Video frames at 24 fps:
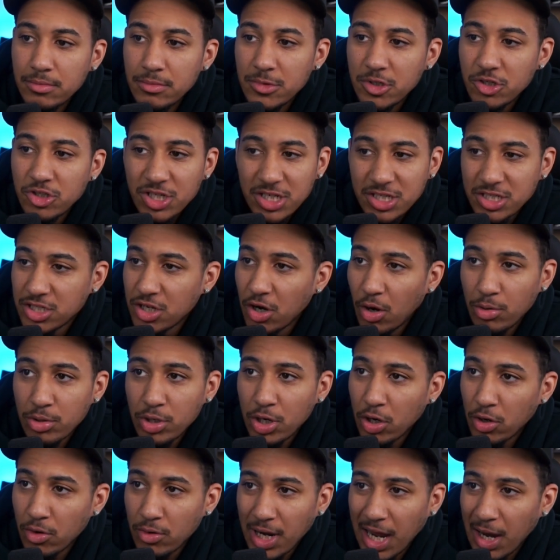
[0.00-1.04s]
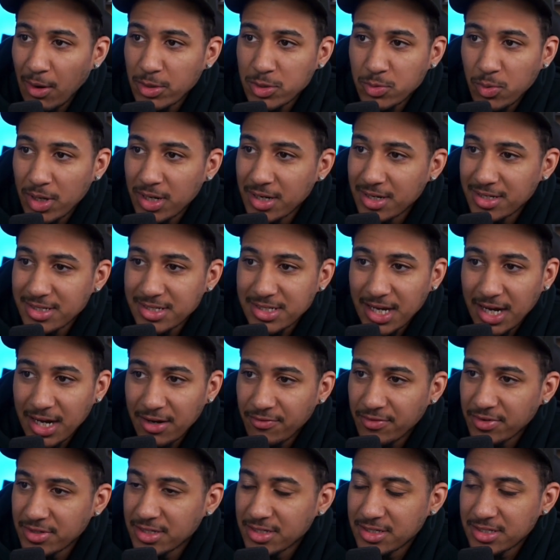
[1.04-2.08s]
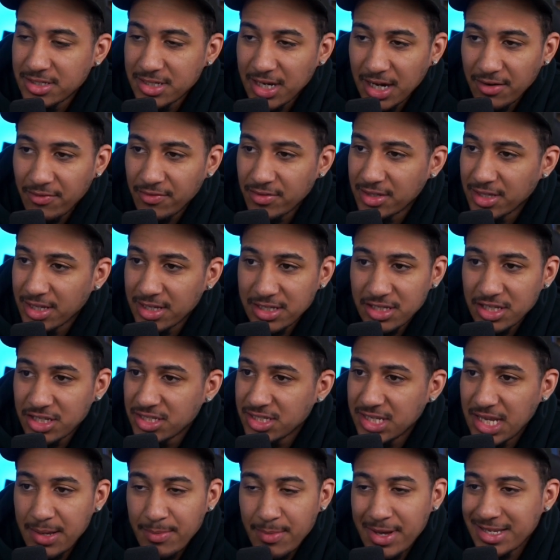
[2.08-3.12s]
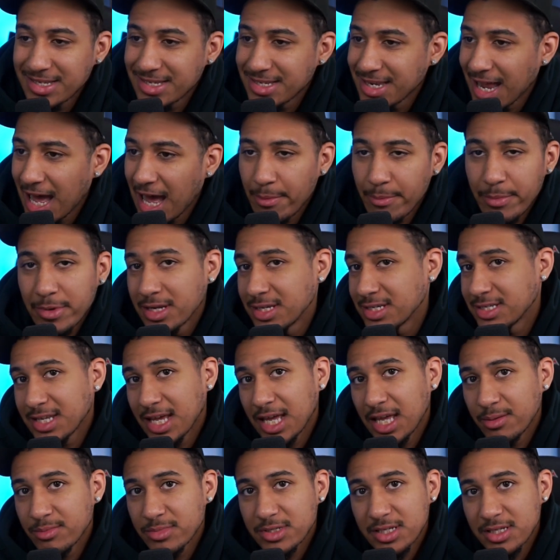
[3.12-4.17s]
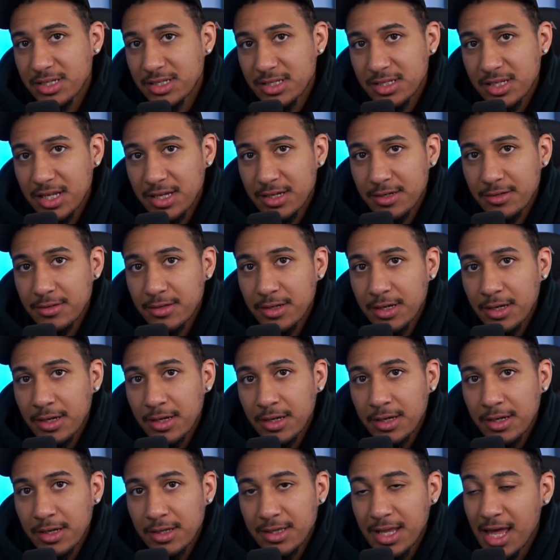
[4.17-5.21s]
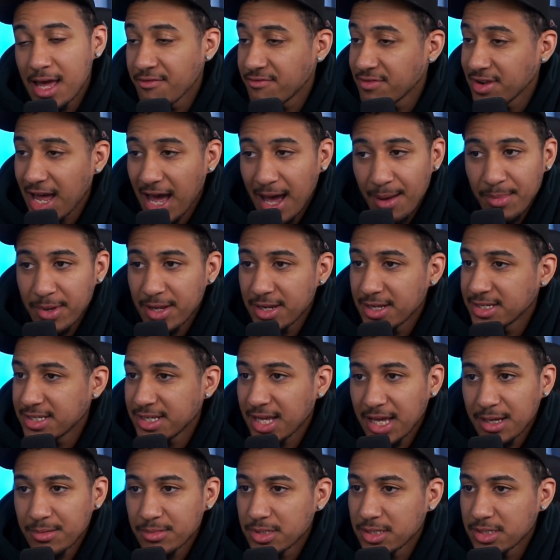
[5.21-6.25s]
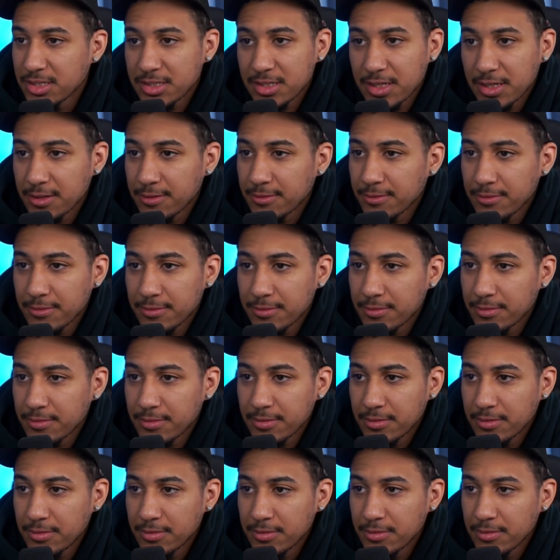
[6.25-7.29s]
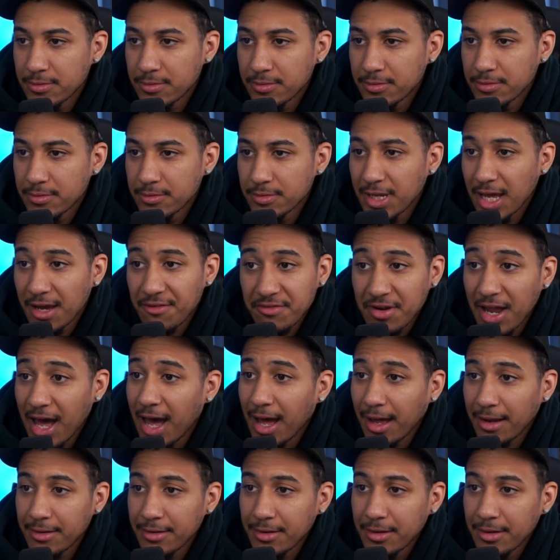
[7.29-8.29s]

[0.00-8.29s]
You just don't know. That was one of the toughest. This team has not been the same since then. They have not been the same since then. They have not.